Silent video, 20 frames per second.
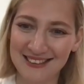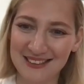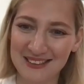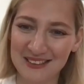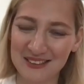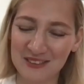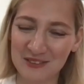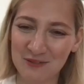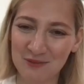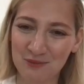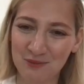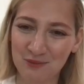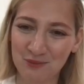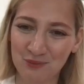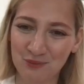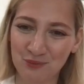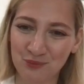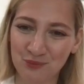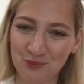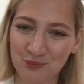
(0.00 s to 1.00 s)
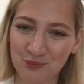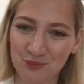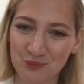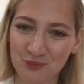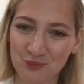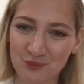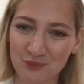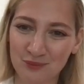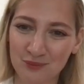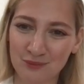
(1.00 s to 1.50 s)

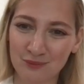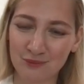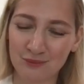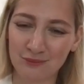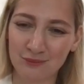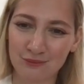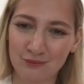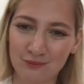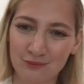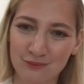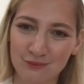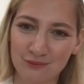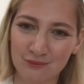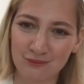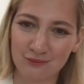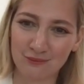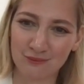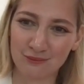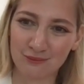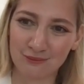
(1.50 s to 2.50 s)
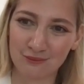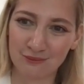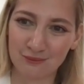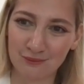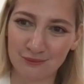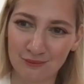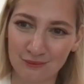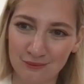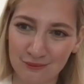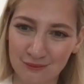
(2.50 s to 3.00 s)

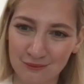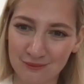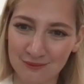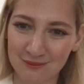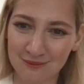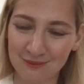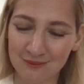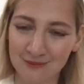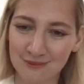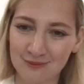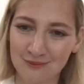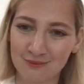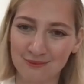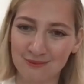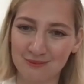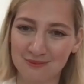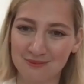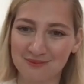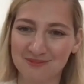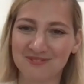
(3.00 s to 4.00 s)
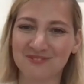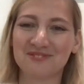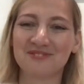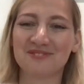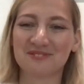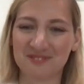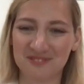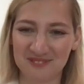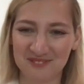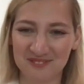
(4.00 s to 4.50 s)

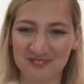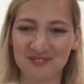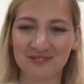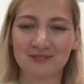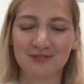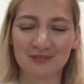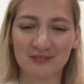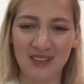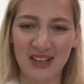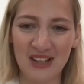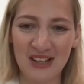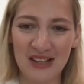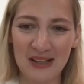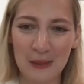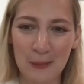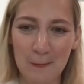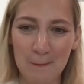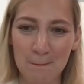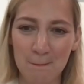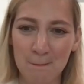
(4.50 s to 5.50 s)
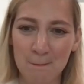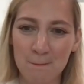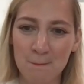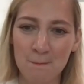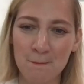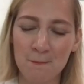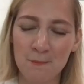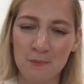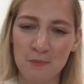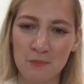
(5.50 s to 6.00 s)

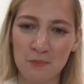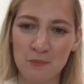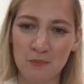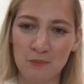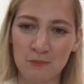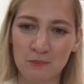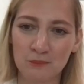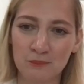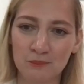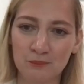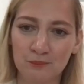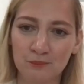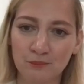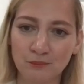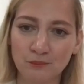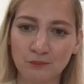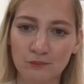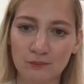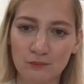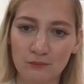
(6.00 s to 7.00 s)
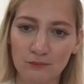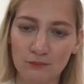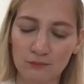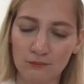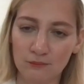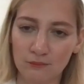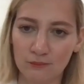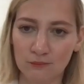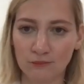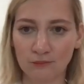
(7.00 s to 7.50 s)

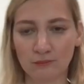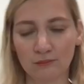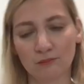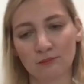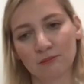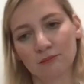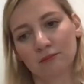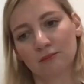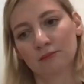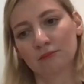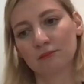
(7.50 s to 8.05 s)
(silent)